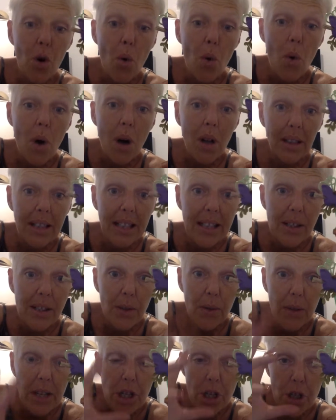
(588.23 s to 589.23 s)
quality
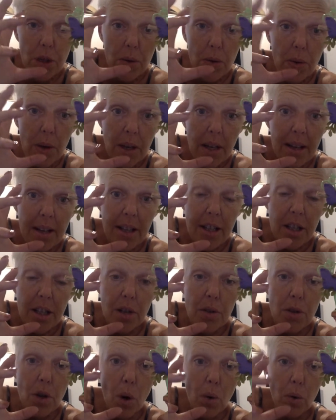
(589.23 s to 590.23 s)
so that you
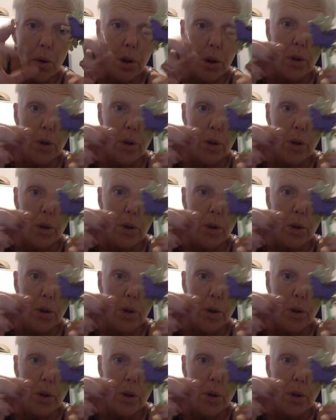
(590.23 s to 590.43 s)
don't